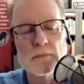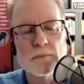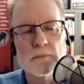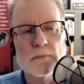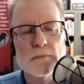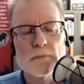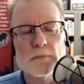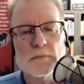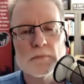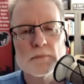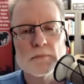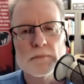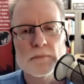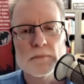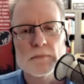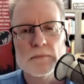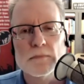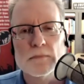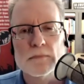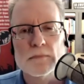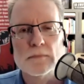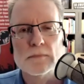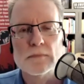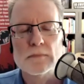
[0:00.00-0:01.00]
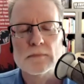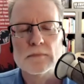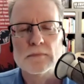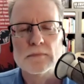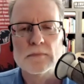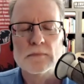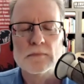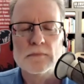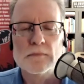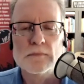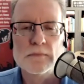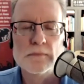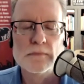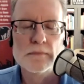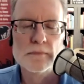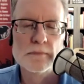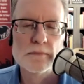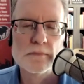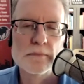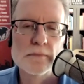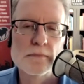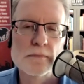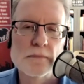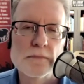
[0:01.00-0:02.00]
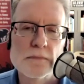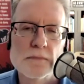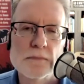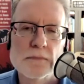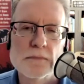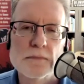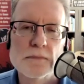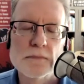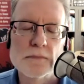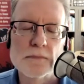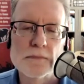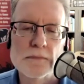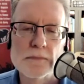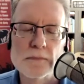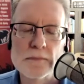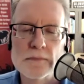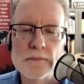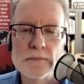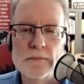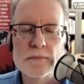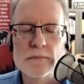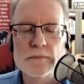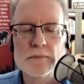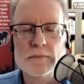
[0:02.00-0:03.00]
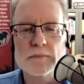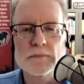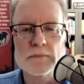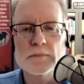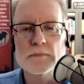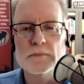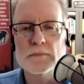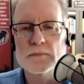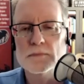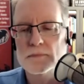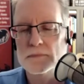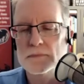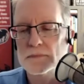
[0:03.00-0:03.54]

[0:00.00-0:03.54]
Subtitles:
[no speech]